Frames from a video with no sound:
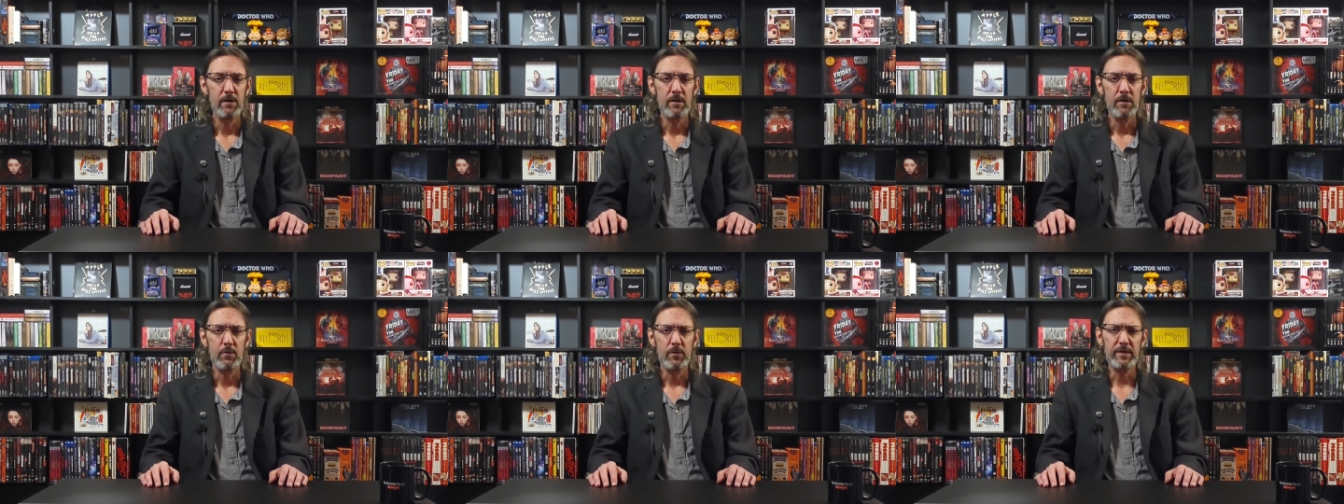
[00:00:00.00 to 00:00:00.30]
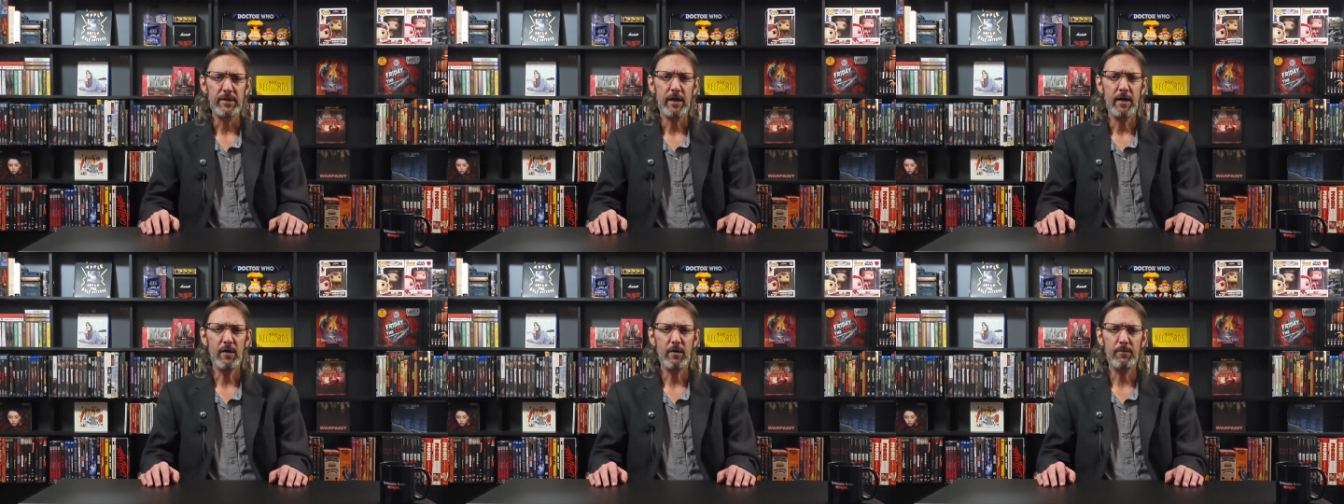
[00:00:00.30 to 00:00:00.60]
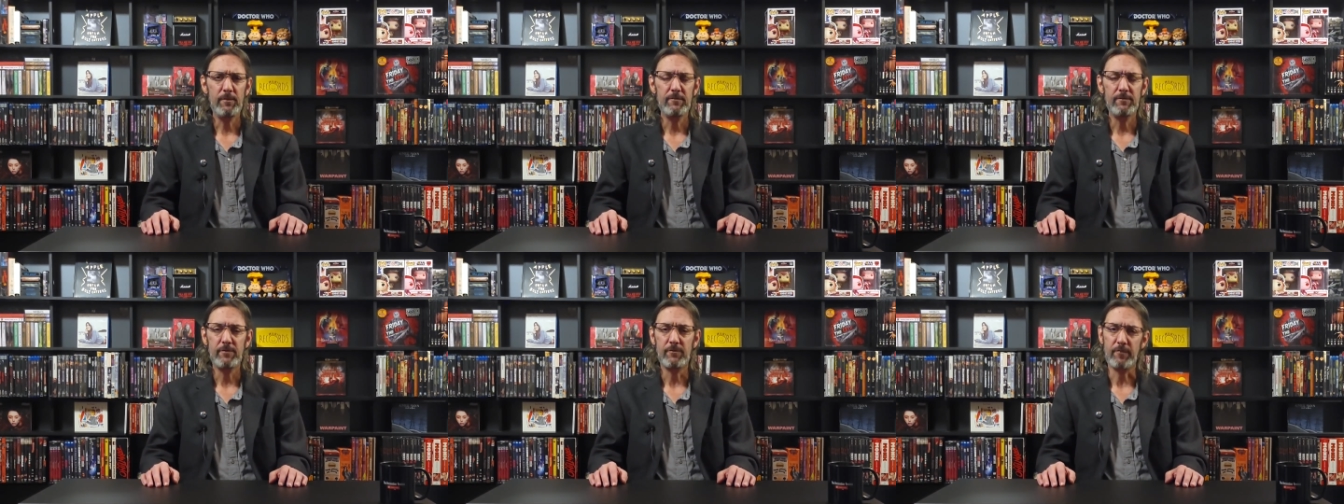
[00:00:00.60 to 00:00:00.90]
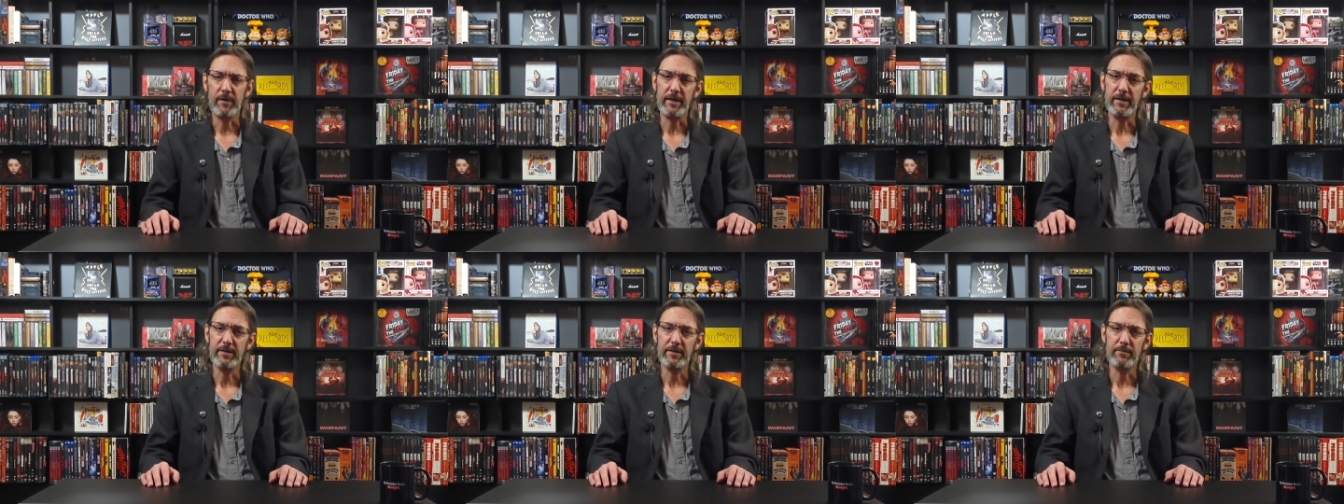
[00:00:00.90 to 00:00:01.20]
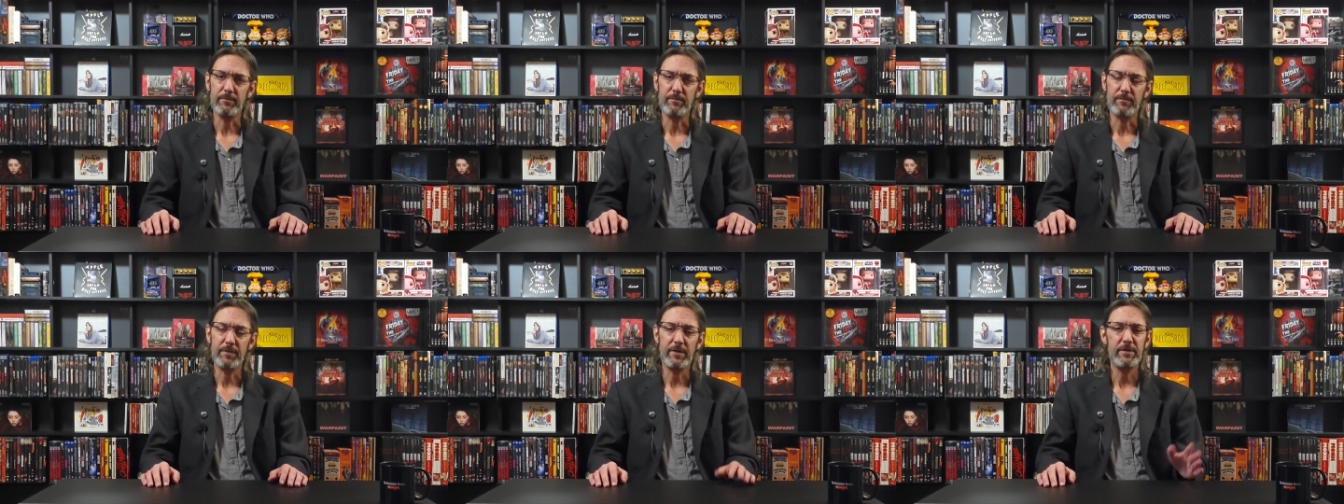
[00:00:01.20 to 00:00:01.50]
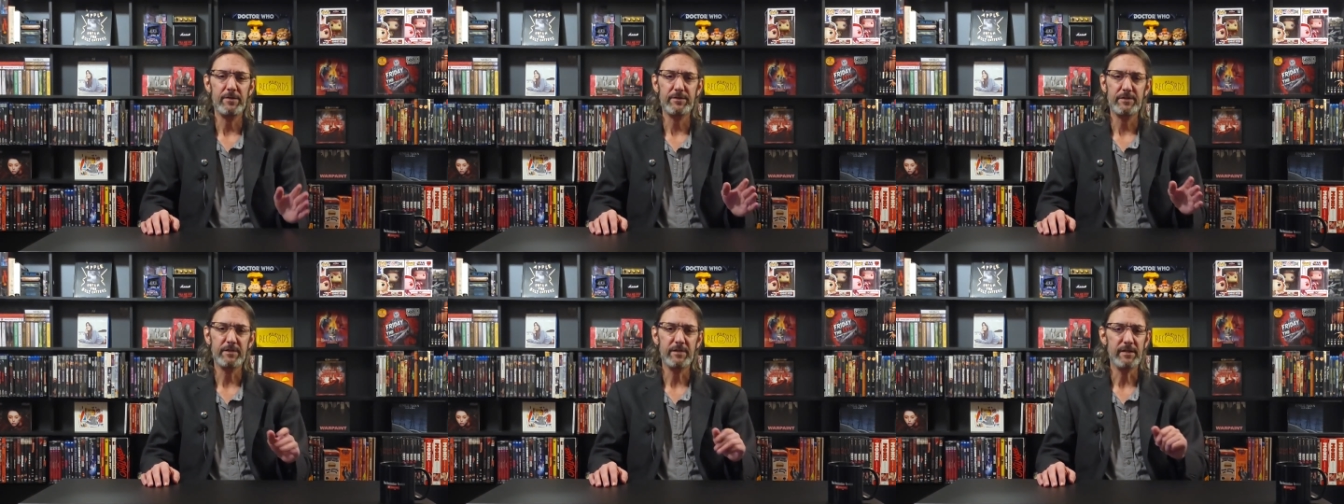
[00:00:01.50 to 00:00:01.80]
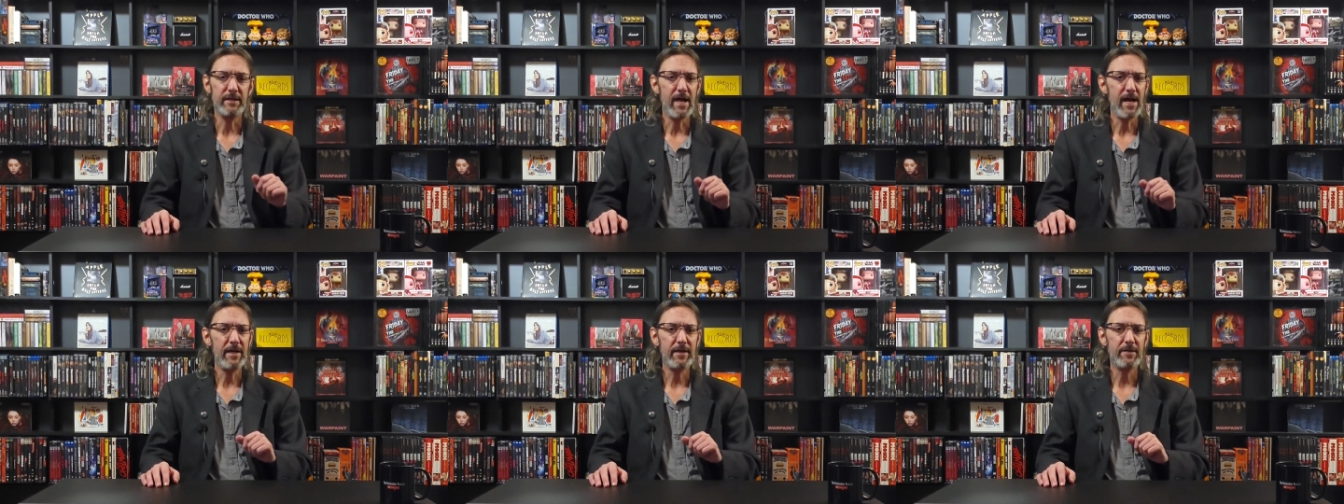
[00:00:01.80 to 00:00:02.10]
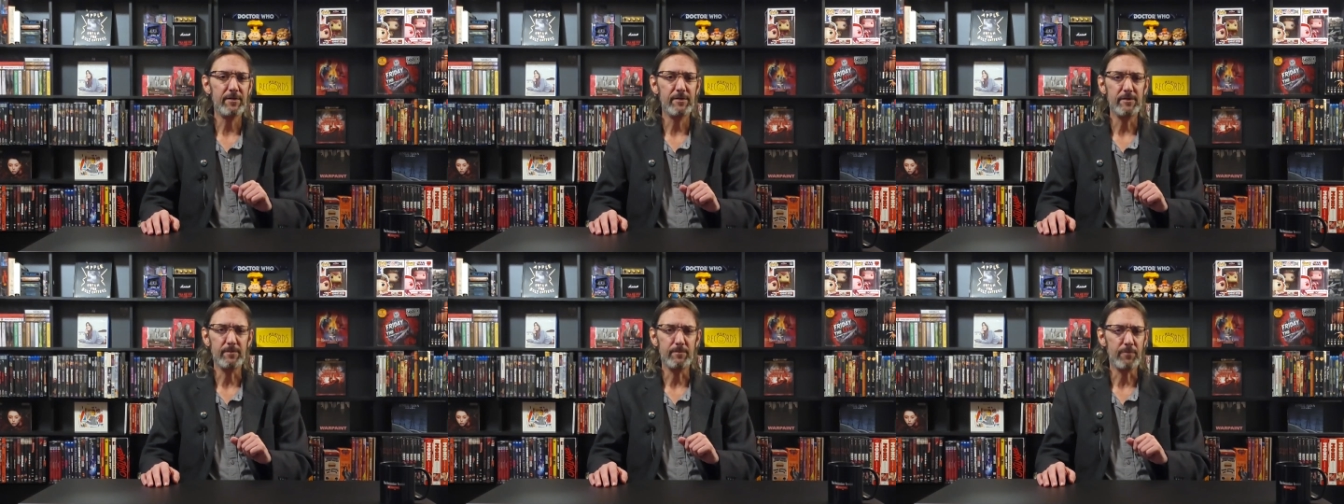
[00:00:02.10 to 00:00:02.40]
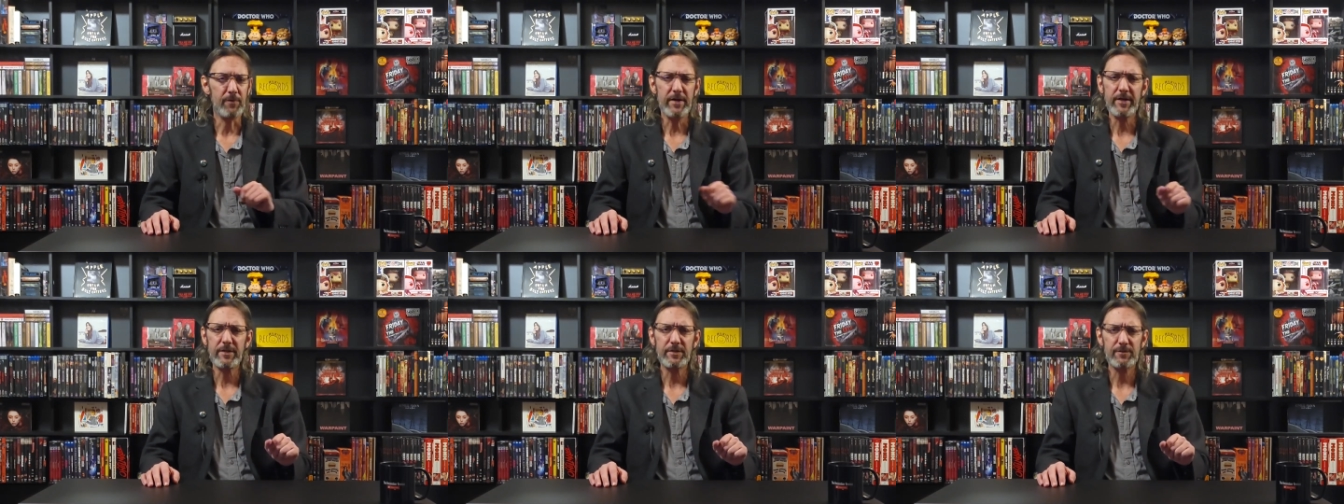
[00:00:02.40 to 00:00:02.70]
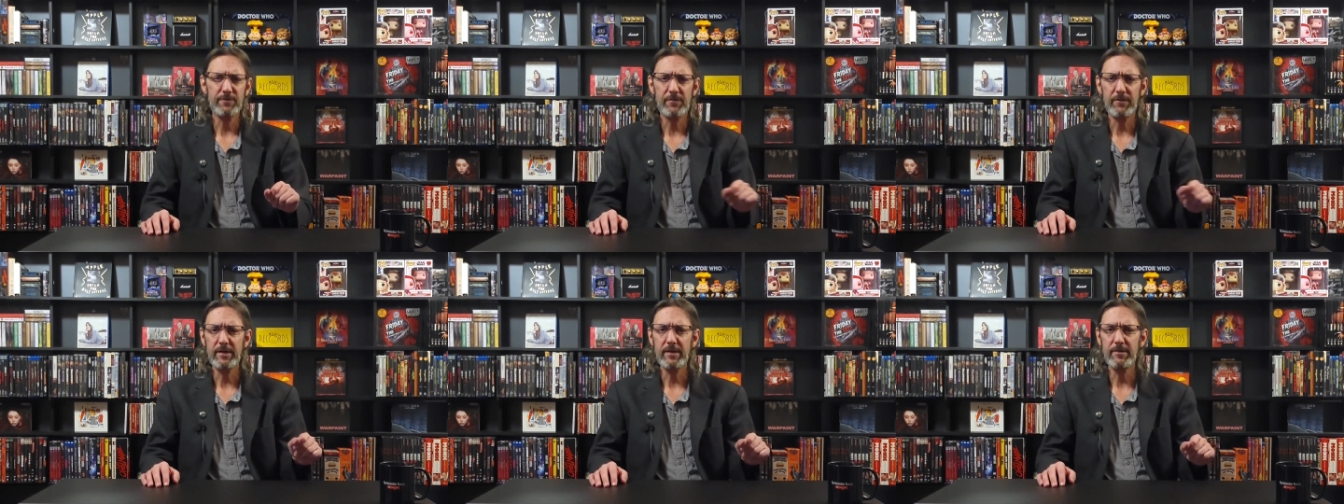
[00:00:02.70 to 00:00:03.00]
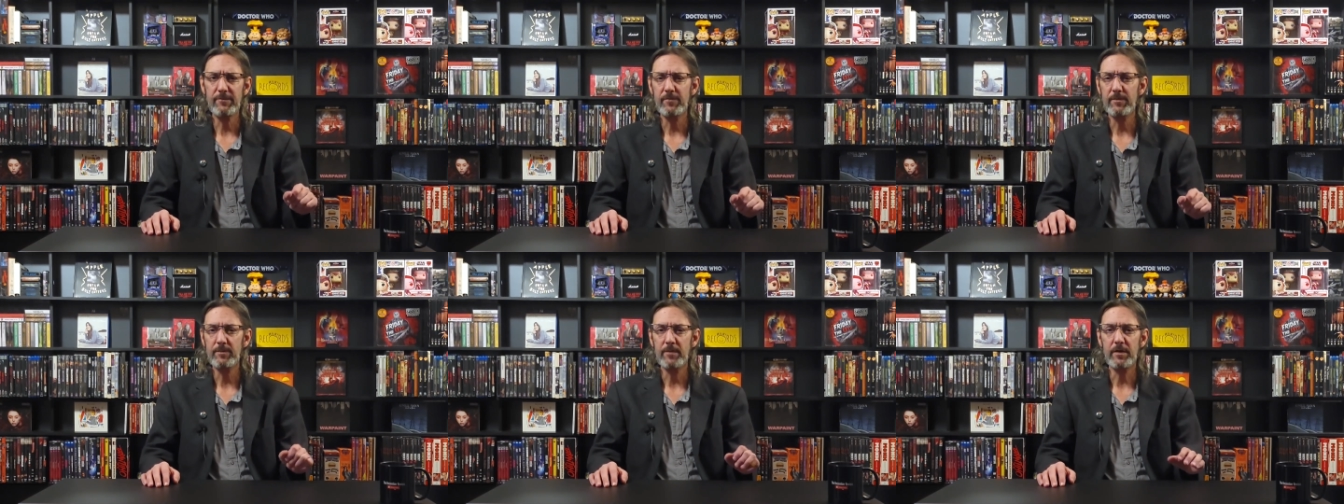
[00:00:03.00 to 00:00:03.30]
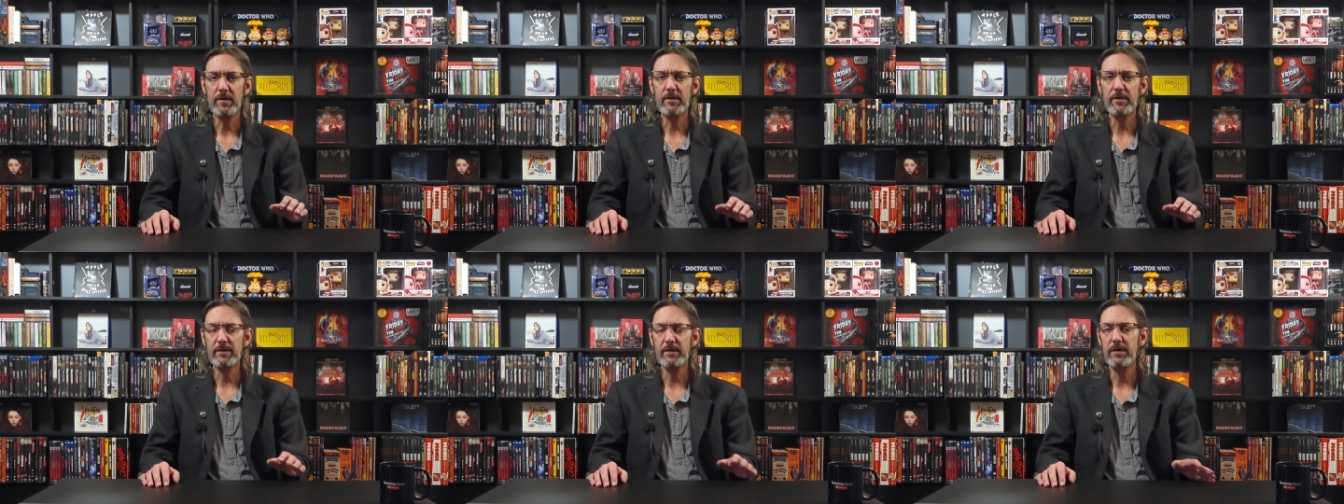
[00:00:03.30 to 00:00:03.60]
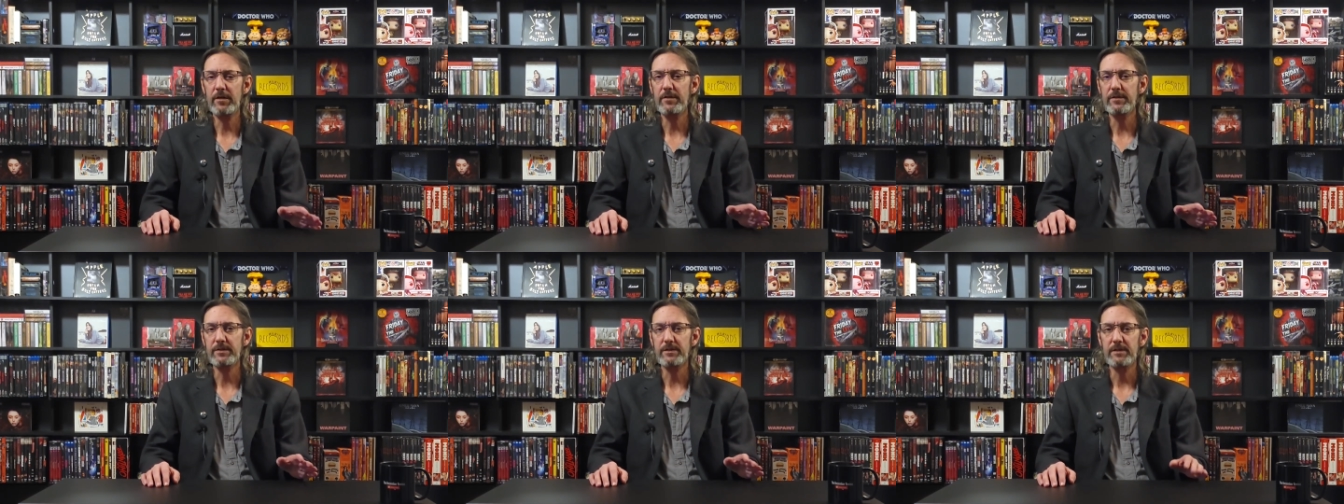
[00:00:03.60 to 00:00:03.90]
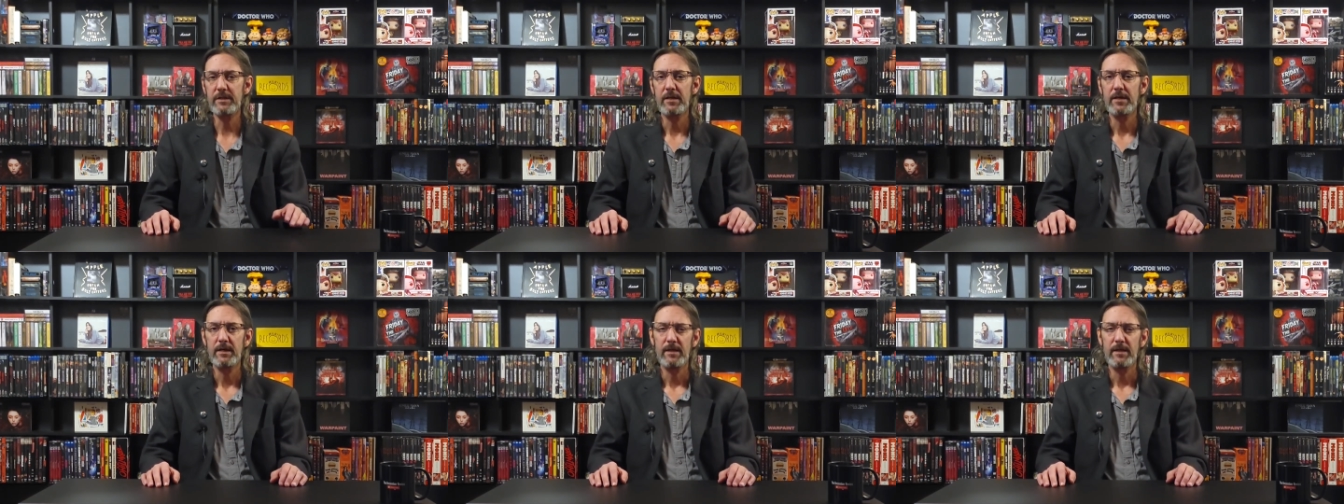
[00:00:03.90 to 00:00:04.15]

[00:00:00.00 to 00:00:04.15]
with the help of a random person, Agatha breaks free from her curse